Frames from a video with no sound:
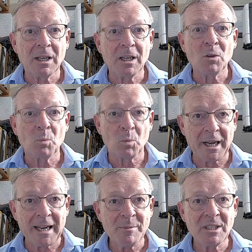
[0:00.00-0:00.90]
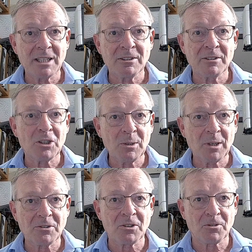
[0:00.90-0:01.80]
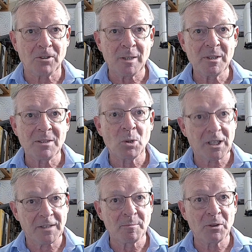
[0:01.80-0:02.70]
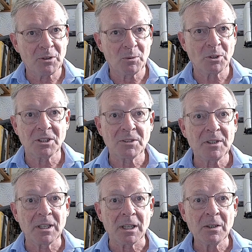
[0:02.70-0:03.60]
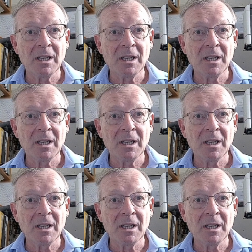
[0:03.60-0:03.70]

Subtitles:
We're aiming to get another 200 subscribers in whatever month you're watching this video,